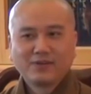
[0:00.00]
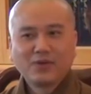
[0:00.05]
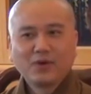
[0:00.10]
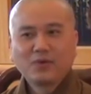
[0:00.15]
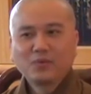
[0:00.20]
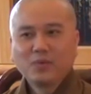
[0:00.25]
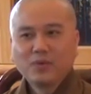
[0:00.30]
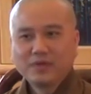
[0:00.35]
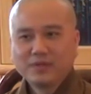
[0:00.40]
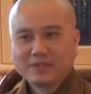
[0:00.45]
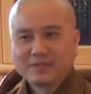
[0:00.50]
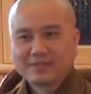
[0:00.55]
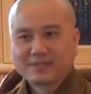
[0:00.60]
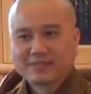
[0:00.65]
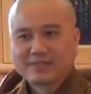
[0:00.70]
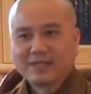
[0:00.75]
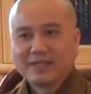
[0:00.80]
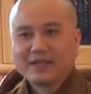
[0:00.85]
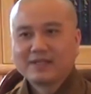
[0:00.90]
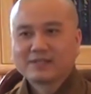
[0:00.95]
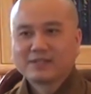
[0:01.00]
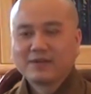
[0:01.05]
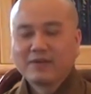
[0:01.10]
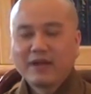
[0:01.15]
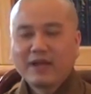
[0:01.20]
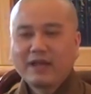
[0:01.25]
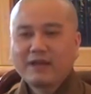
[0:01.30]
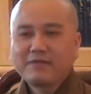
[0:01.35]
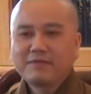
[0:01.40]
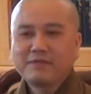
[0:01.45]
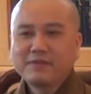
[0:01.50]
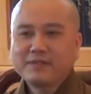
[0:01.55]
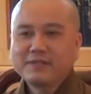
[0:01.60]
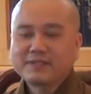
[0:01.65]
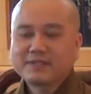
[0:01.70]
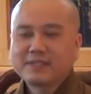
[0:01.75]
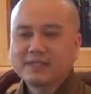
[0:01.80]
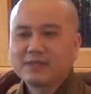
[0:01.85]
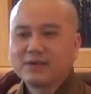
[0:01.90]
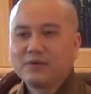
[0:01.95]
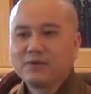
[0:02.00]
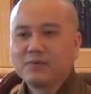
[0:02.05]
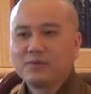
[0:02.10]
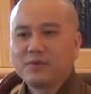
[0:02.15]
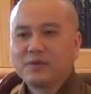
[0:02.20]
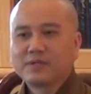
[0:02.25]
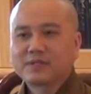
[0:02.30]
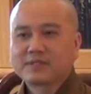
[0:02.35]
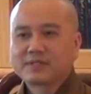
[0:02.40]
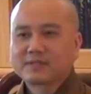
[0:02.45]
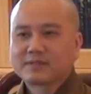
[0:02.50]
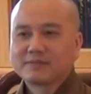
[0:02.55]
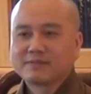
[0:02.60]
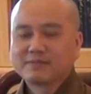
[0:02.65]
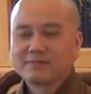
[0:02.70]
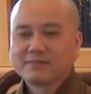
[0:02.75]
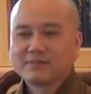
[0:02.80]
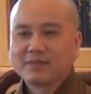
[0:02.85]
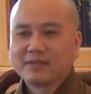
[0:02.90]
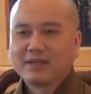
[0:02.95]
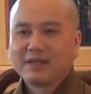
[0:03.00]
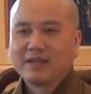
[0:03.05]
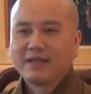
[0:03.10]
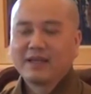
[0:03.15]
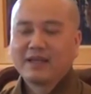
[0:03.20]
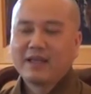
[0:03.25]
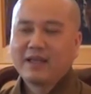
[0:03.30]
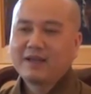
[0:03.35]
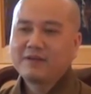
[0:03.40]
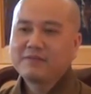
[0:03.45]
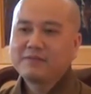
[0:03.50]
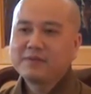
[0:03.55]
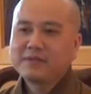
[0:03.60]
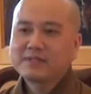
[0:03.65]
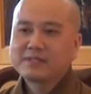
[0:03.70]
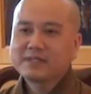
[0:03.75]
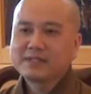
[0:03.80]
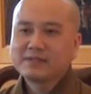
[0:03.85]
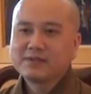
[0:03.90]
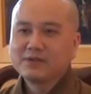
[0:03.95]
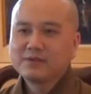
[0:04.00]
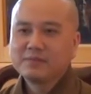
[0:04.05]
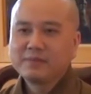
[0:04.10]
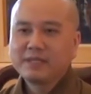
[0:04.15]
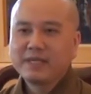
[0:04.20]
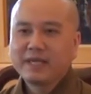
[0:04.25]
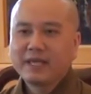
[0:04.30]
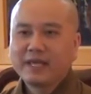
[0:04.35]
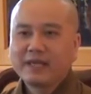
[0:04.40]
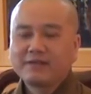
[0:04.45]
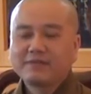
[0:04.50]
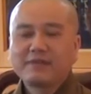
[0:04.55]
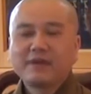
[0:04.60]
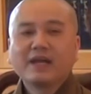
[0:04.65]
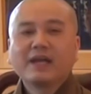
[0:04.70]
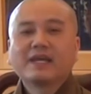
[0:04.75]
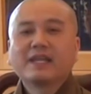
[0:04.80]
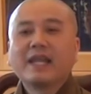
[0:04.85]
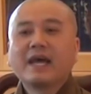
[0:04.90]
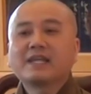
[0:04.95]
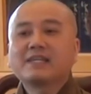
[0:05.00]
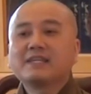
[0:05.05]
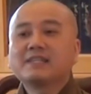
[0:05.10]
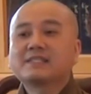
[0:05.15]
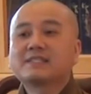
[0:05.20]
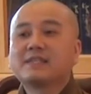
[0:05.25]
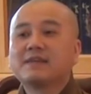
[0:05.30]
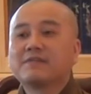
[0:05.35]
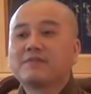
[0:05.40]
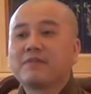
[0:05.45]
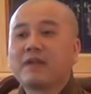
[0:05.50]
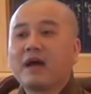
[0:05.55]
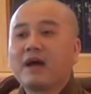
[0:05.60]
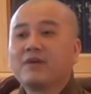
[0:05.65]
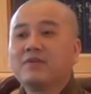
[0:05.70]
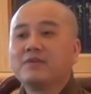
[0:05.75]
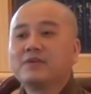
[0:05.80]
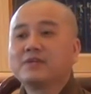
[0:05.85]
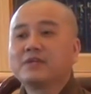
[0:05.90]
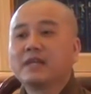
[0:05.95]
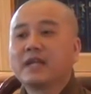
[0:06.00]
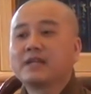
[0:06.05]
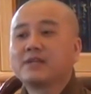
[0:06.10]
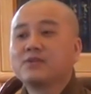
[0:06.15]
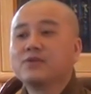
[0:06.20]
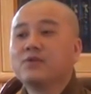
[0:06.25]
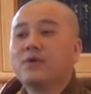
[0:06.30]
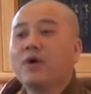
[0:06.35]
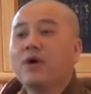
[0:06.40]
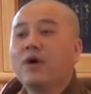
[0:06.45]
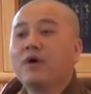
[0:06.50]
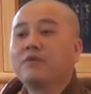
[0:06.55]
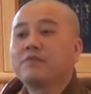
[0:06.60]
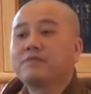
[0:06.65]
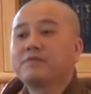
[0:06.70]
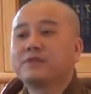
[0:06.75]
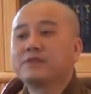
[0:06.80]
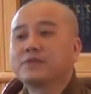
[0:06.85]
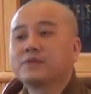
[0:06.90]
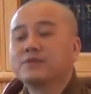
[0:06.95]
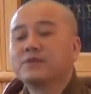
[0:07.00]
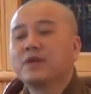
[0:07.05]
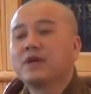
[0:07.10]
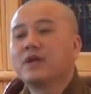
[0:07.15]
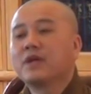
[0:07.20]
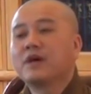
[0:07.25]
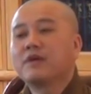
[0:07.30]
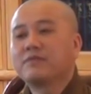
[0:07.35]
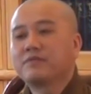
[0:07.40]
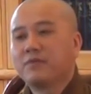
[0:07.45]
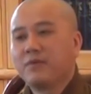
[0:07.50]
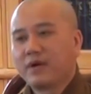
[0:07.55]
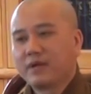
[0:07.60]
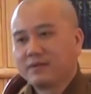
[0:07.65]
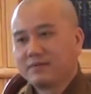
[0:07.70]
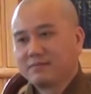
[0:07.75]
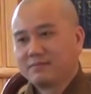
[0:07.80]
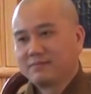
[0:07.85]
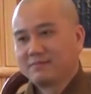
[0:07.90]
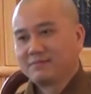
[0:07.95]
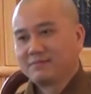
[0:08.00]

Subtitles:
your words. So every single words, every single behavior, that is the flower that you offer to your loved one.